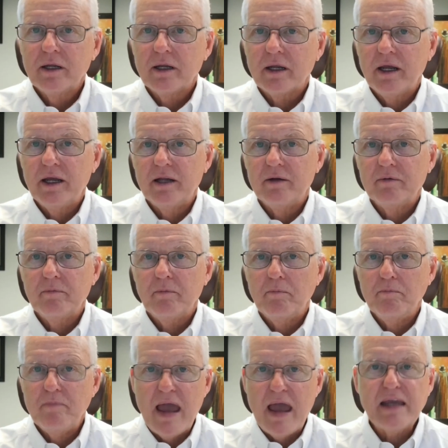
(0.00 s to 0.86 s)
in
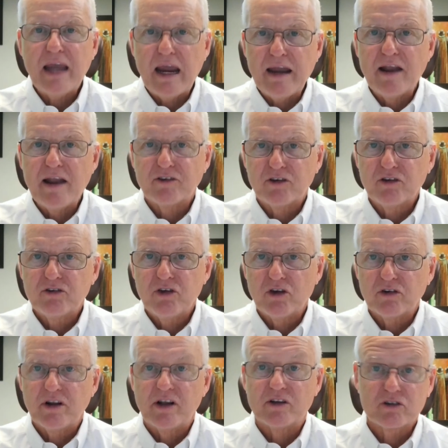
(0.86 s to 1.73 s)
making this
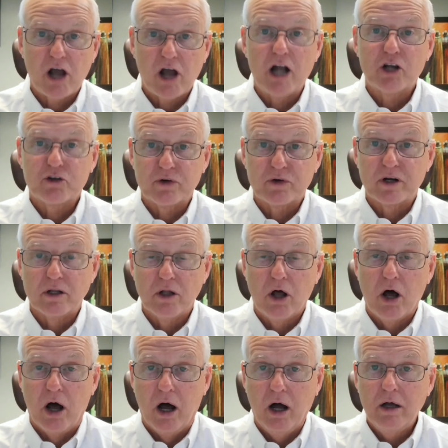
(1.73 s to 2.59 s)
decision as contrary to
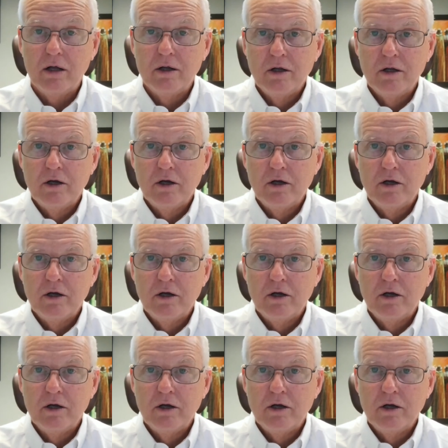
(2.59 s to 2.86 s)
law,